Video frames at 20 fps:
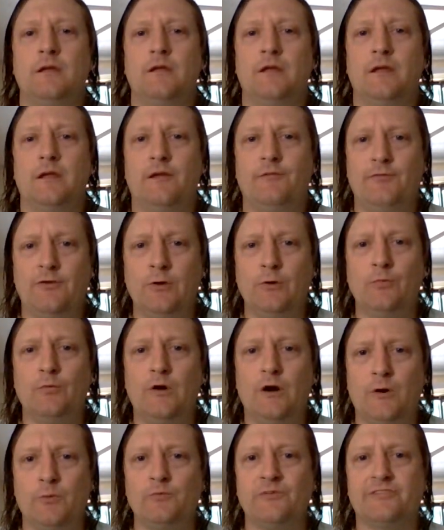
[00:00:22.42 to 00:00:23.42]
If you
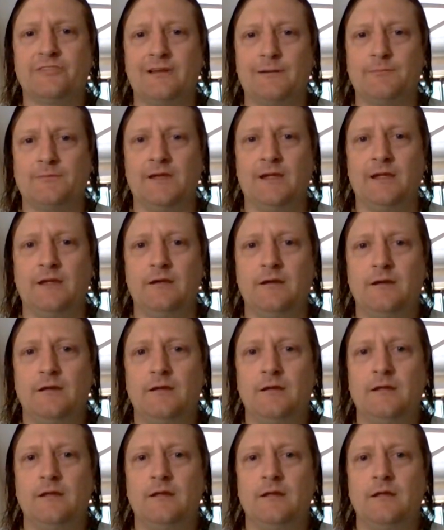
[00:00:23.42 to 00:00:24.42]
own something,
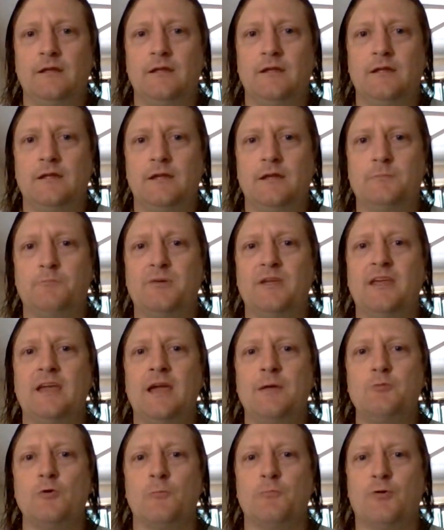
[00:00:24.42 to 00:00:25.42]
it
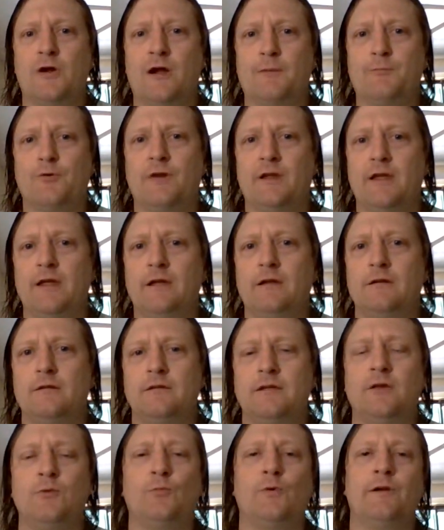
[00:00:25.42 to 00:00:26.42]
became your property
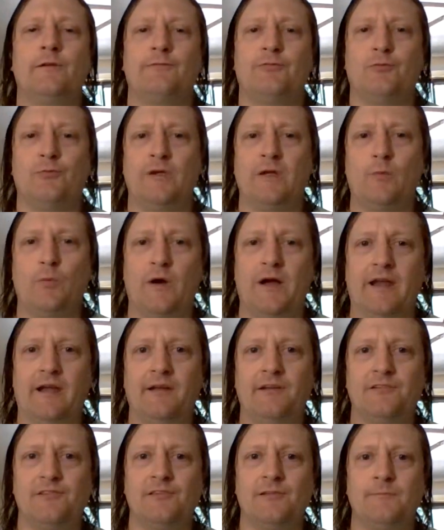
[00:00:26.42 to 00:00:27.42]
in one of three
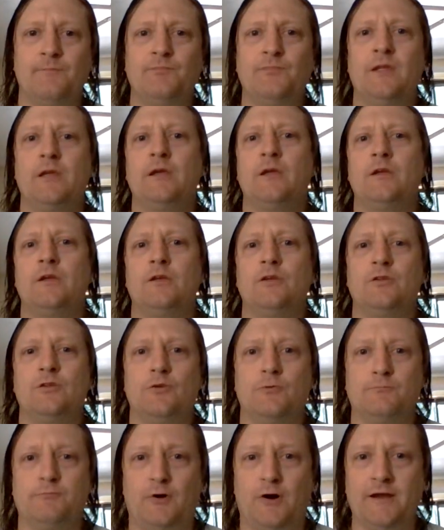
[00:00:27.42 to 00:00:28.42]
ways.
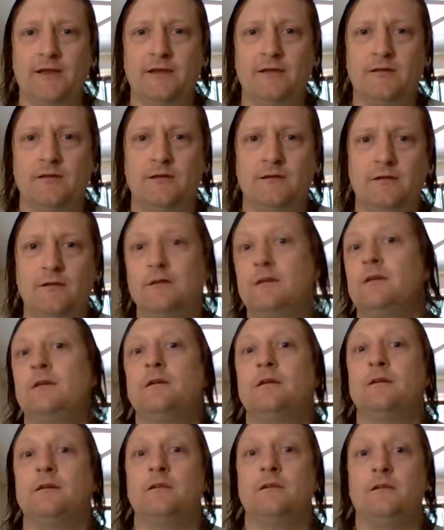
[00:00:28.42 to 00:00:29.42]
You bought it,
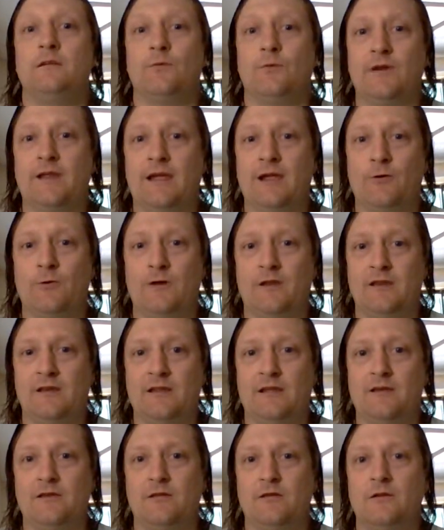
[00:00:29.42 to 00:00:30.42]
you inherited
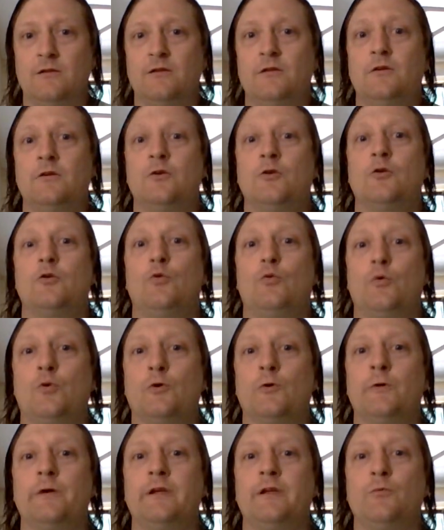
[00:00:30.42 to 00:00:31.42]
it,
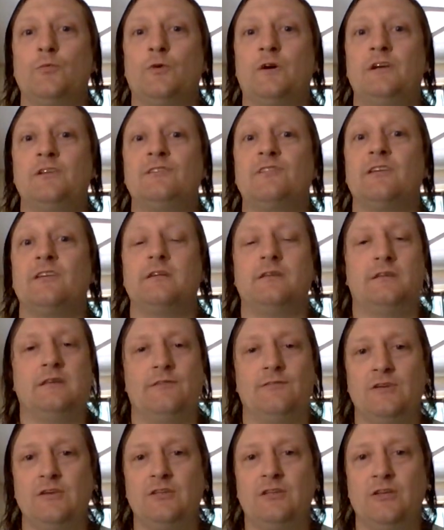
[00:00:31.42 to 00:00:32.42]
or it was
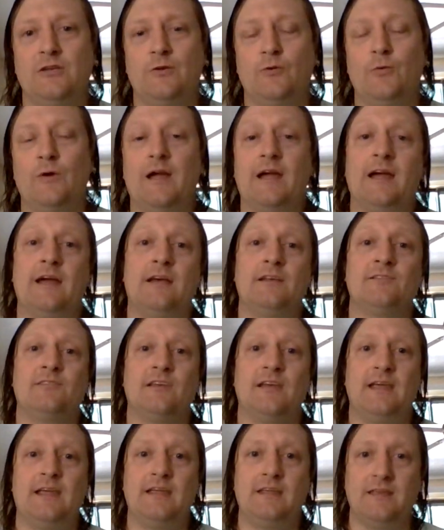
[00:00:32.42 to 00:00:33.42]
given to you as
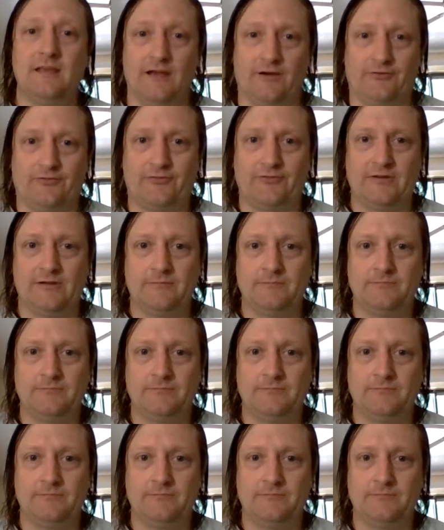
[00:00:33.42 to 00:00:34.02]
a gift.